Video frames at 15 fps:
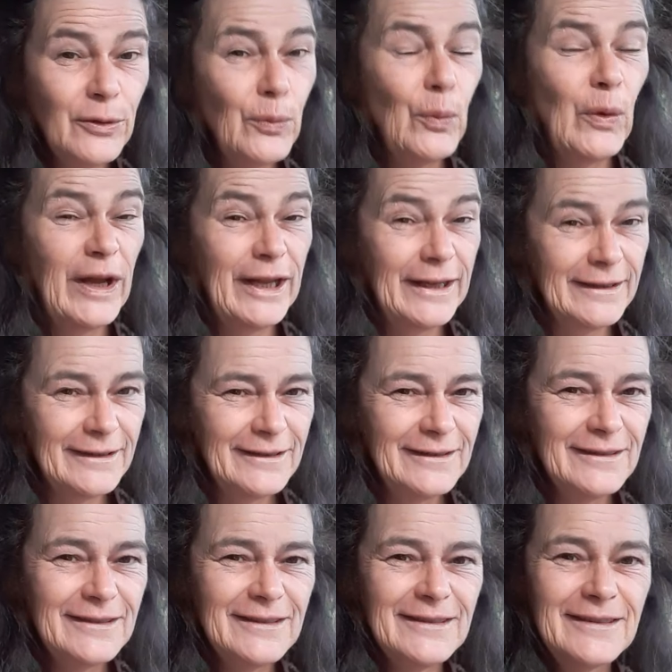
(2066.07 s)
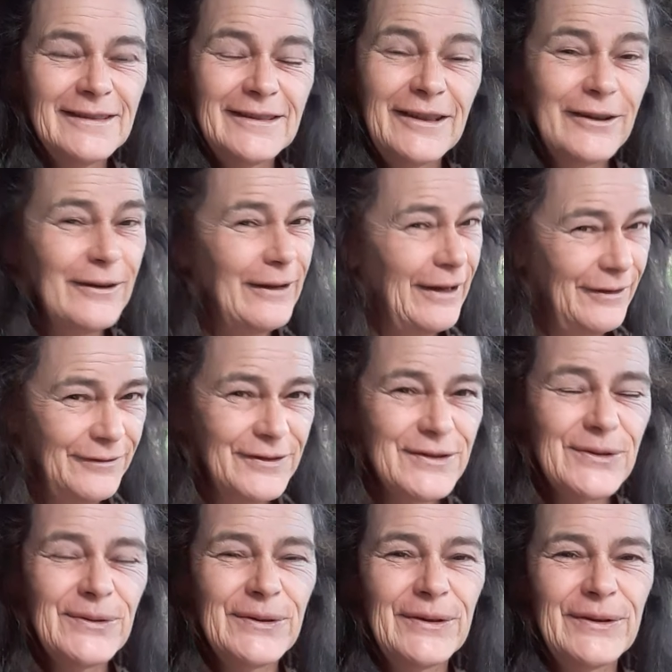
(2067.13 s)
When their life is
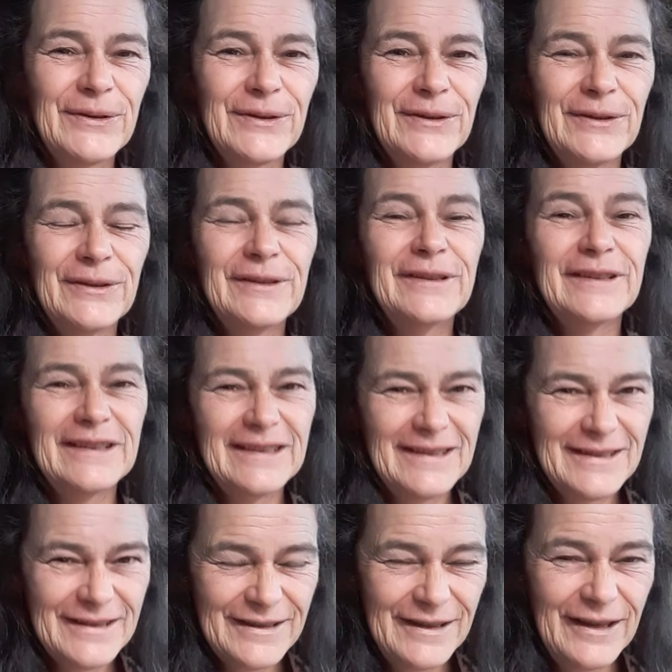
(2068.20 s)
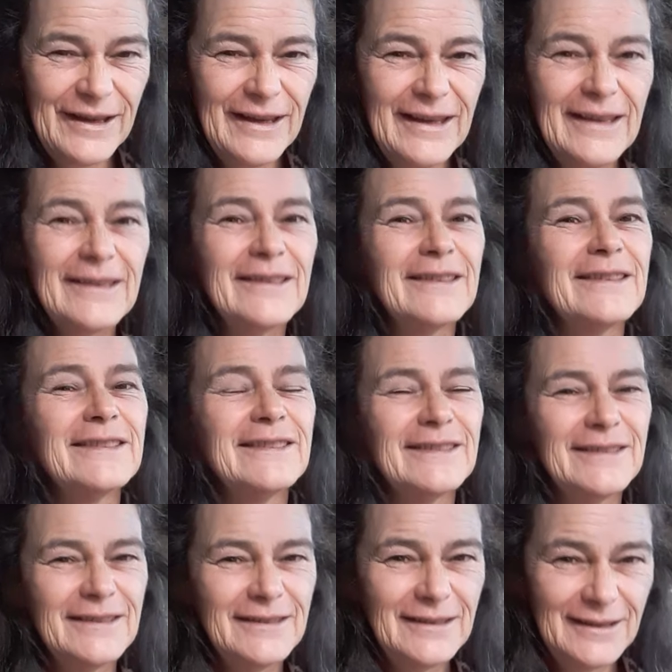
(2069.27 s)
going good and this and that. And
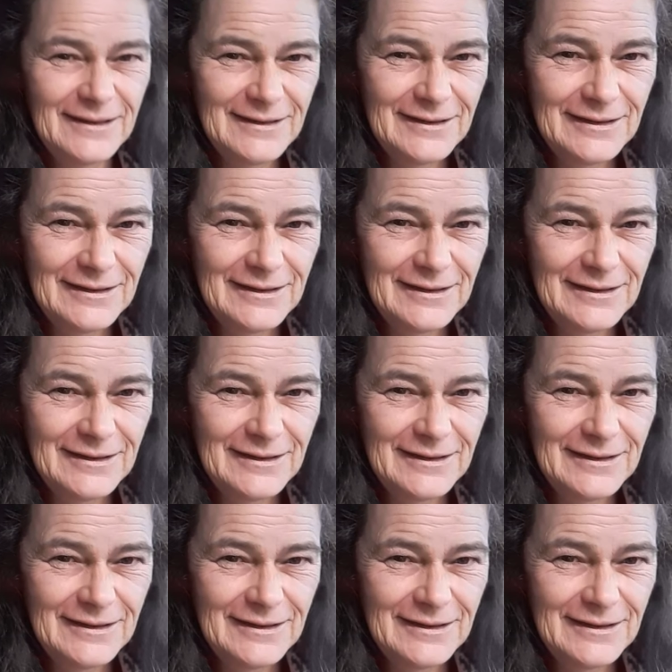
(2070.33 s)
yes.